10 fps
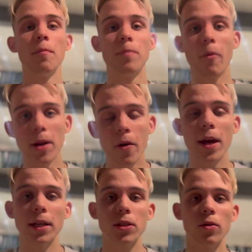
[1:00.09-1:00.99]
But we're not
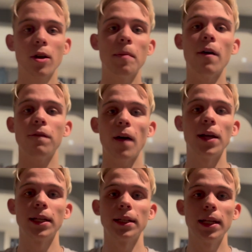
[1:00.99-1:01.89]
here to talk about
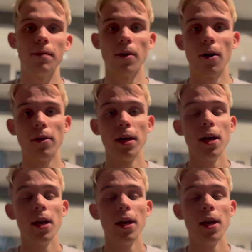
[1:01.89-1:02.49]
Finding Nemo,